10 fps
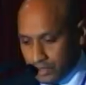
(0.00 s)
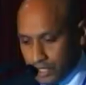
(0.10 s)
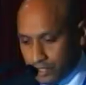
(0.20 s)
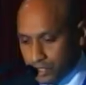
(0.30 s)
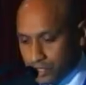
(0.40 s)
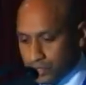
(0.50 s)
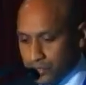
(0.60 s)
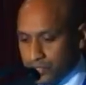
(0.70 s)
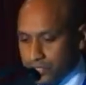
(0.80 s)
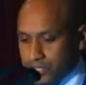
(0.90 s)
In
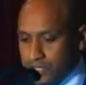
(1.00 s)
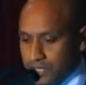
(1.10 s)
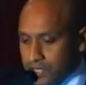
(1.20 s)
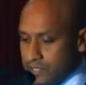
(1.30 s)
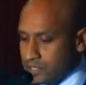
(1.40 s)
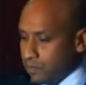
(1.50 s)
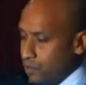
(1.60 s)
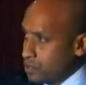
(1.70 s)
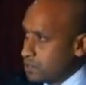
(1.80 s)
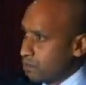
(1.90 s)
conclusion, this study
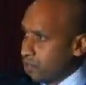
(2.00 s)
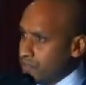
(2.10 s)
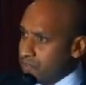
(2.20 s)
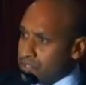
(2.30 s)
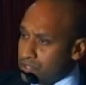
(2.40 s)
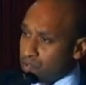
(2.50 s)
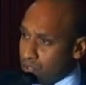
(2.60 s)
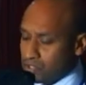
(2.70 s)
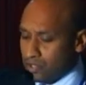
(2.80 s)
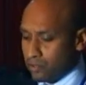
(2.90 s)
supports previous
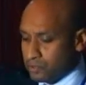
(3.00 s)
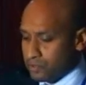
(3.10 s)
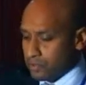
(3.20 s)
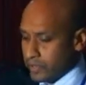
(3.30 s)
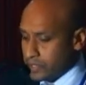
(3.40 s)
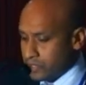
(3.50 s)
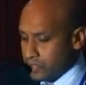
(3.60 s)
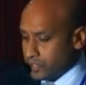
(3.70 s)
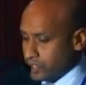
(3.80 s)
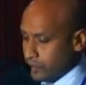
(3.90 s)
cross cultural
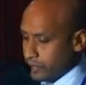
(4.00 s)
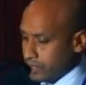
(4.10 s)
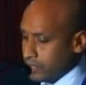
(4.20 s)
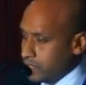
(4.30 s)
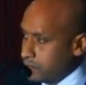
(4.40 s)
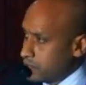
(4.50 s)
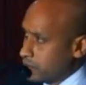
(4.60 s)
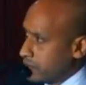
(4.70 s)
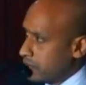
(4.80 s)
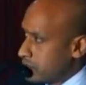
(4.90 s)
research showing a link
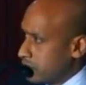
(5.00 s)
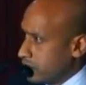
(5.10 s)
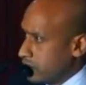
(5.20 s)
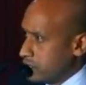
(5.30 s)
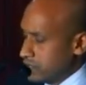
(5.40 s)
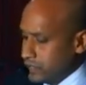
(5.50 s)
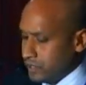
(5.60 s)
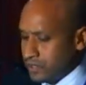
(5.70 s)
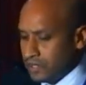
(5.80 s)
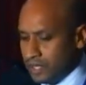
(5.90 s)
between internet
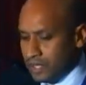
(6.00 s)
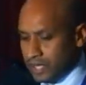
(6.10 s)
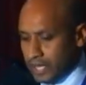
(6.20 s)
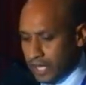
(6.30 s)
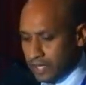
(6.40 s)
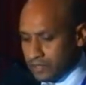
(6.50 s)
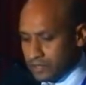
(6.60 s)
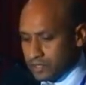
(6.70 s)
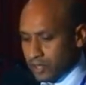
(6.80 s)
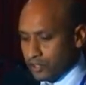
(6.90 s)
addiction and
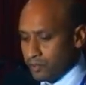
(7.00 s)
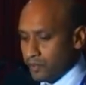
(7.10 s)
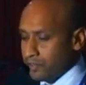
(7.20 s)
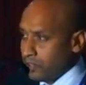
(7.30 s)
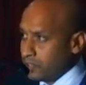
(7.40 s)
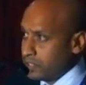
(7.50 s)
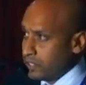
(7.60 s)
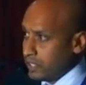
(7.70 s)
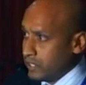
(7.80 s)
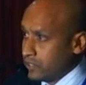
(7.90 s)

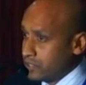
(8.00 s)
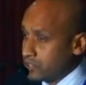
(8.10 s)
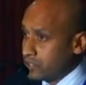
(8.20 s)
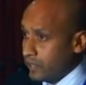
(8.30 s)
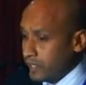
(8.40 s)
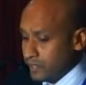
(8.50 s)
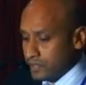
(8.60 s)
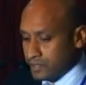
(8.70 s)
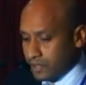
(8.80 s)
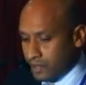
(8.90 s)
psychopathology in an
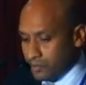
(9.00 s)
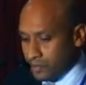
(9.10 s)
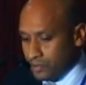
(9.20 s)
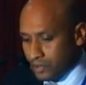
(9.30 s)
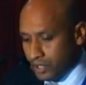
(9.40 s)
Australian sample.